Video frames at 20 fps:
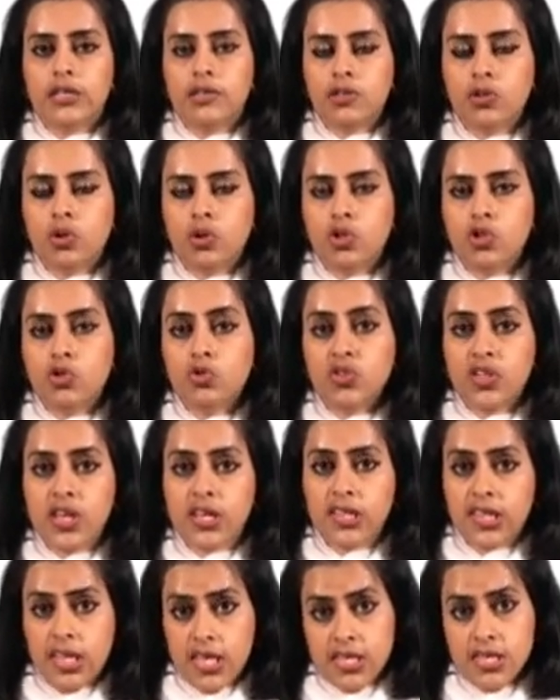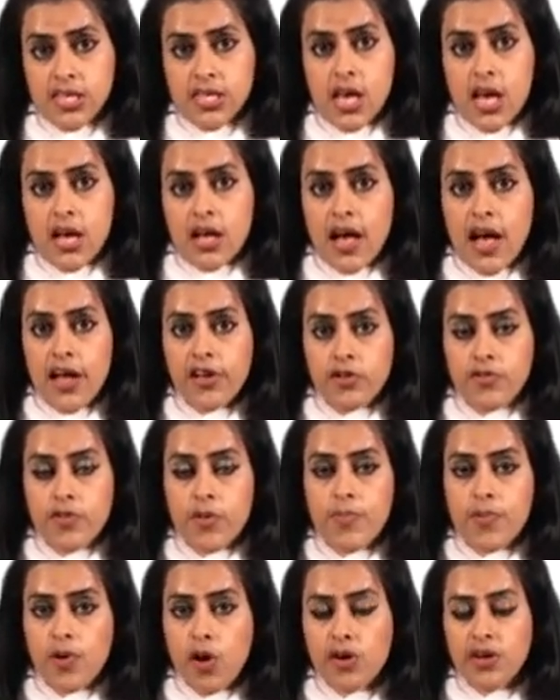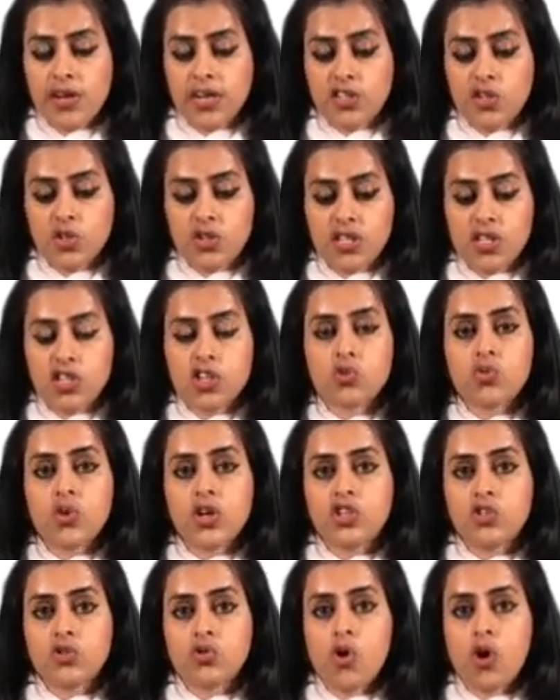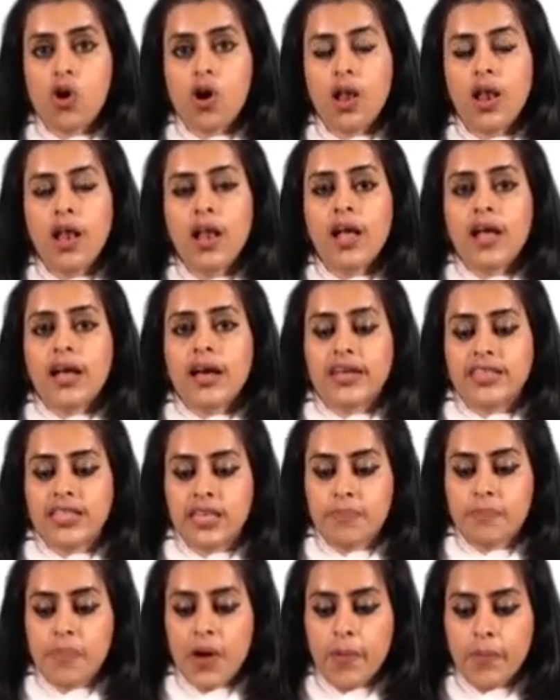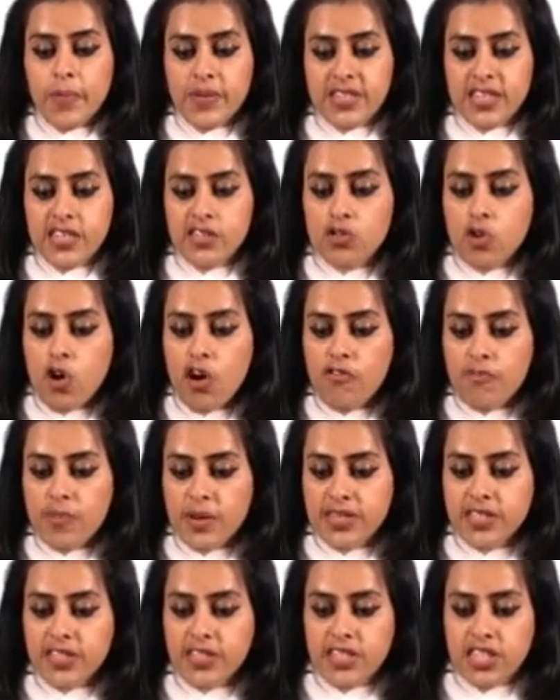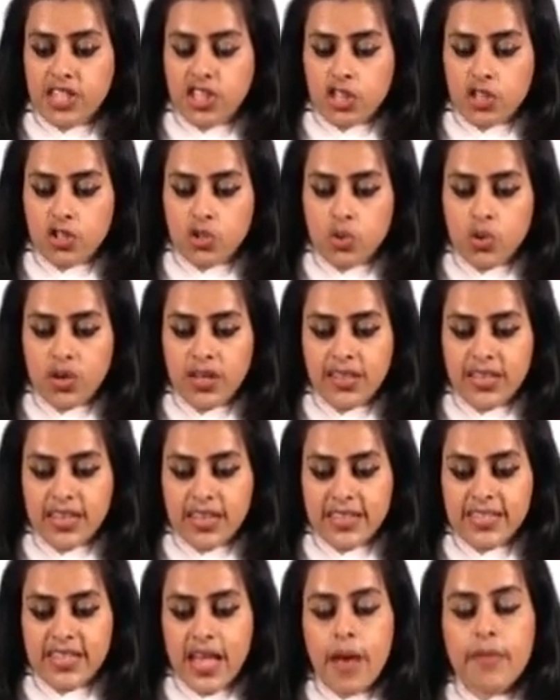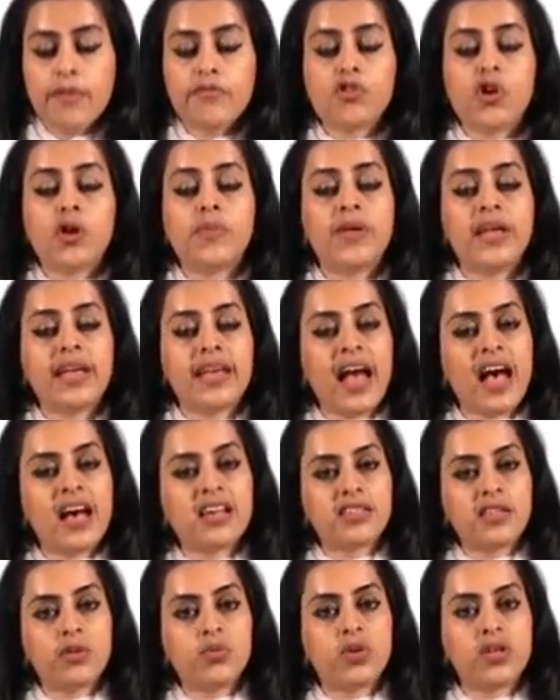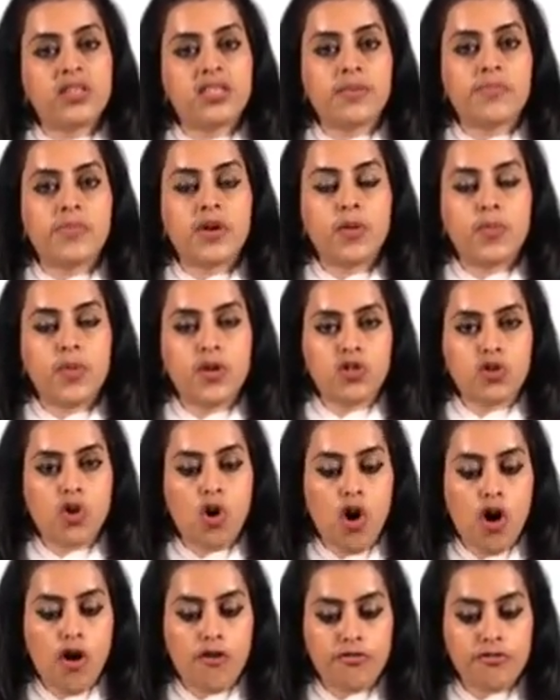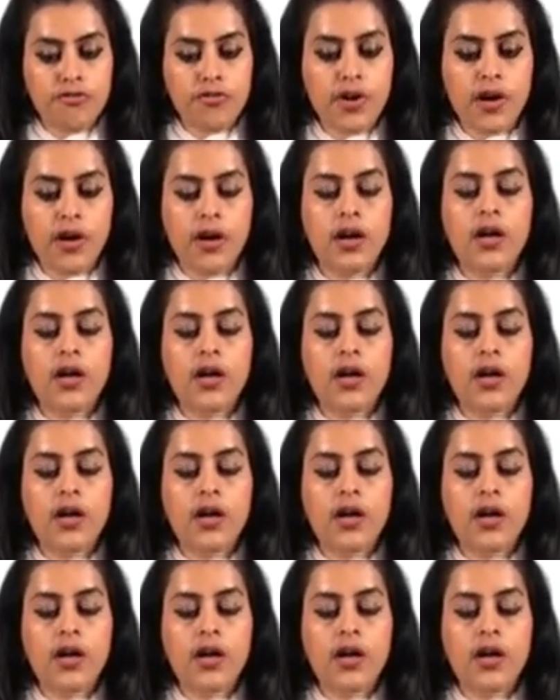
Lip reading: using this kind of a product. So this is what you call the purposes of presentation. So in the exam, if you are being asked that what is the purpose of